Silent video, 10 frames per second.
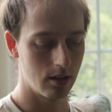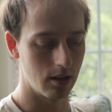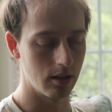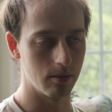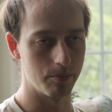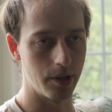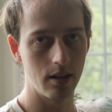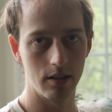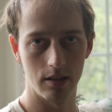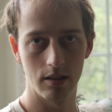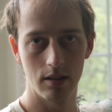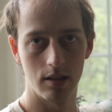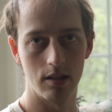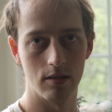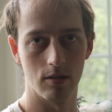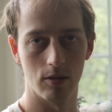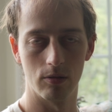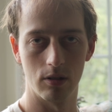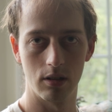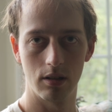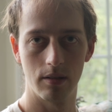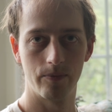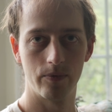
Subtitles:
Bailey, he's the owner,